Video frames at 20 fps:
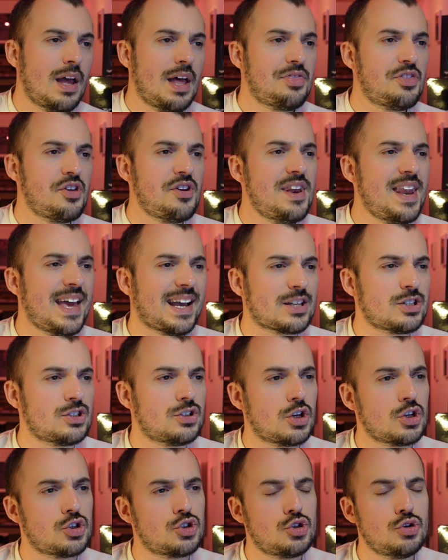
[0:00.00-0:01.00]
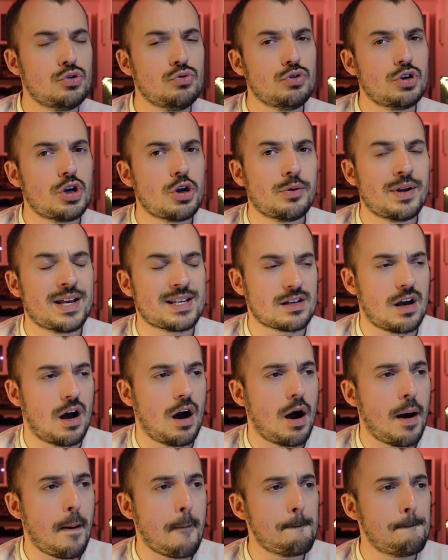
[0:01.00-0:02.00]
The next 2 units
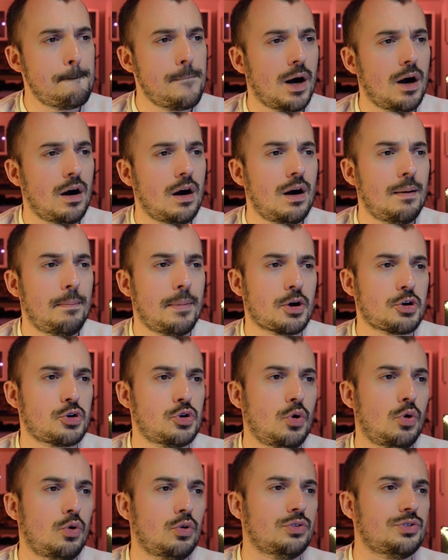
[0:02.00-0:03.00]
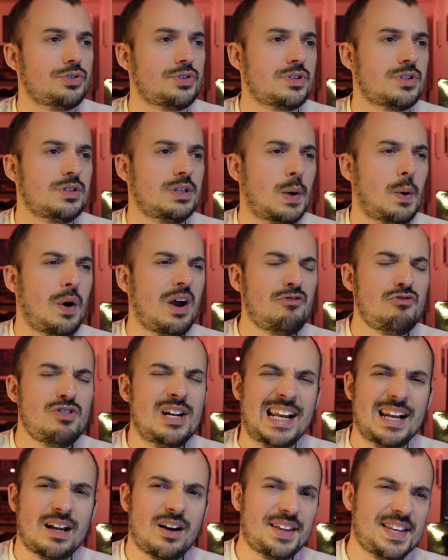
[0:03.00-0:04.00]
are Barbgaunts. Now I
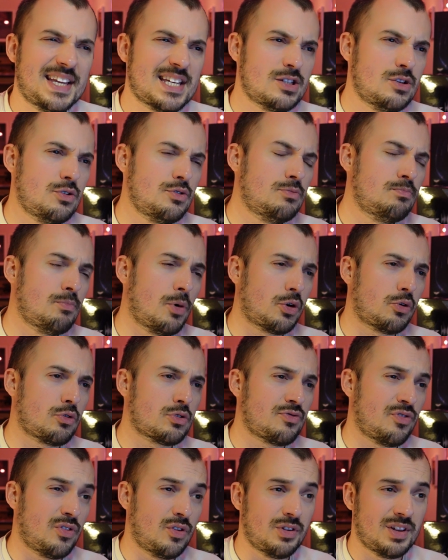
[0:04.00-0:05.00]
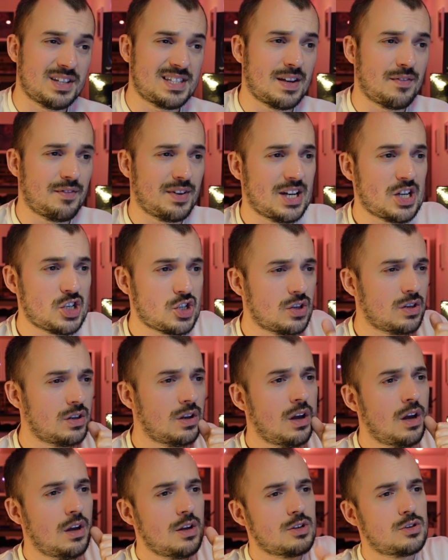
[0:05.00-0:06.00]
really like these new models for the 10th edition,
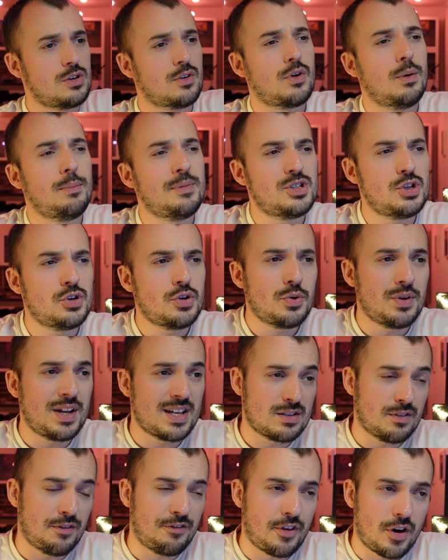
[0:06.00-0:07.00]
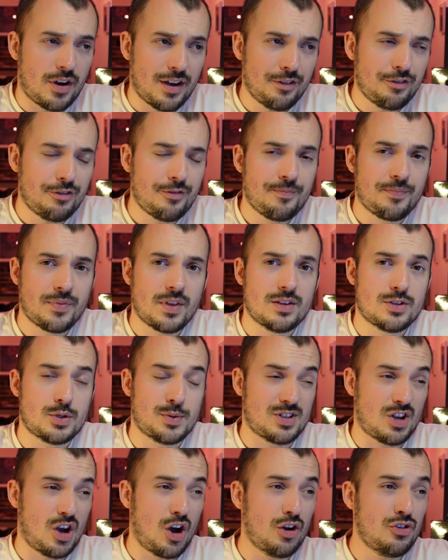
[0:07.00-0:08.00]
so I've gone with 2 units of 5. So
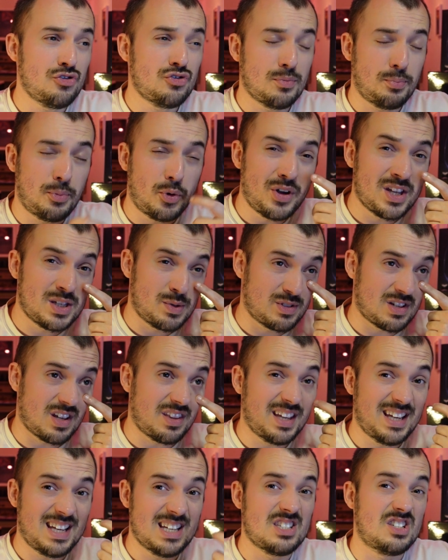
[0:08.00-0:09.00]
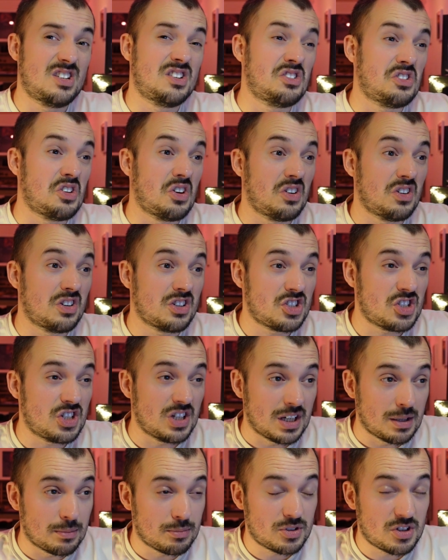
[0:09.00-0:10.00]
it's 100 points, which I think is dirt
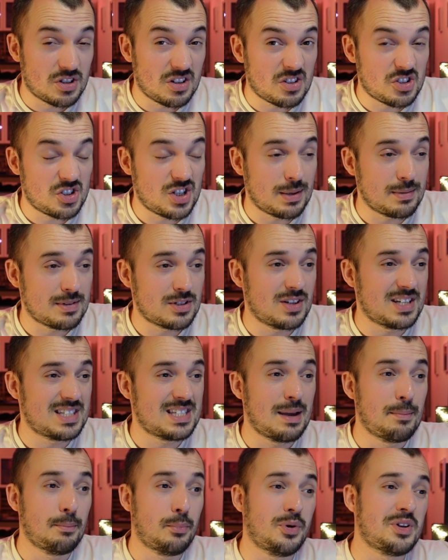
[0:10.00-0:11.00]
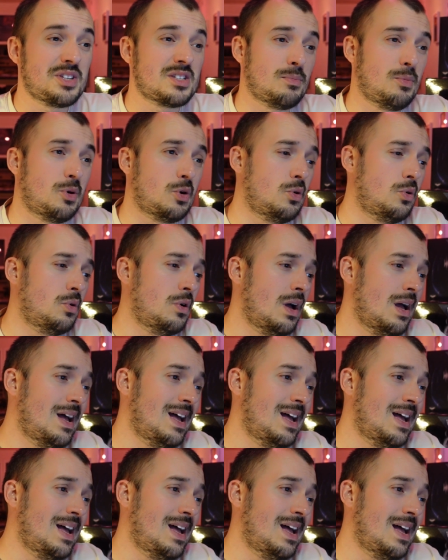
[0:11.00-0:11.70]
cheap. It's only 10 points a model.